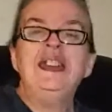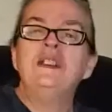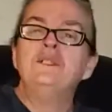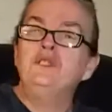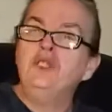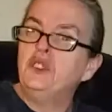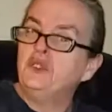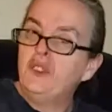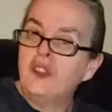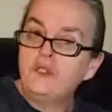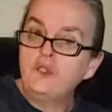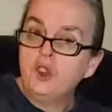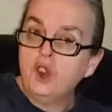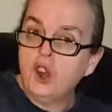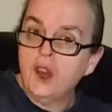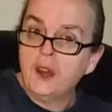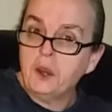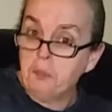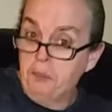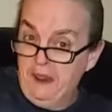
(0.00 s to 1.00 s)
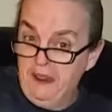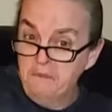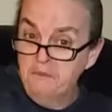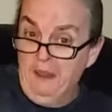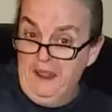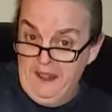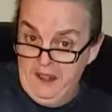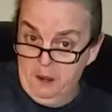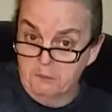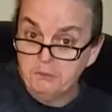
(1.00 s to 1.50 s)
If you've ever got a
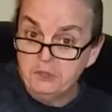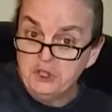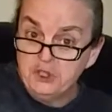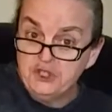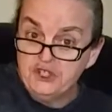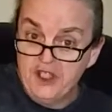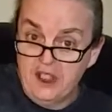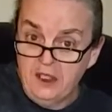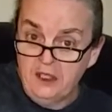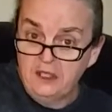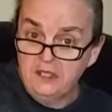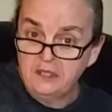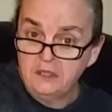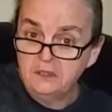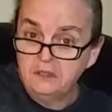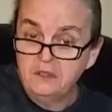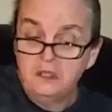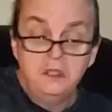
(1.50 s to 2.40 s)
paint by number set,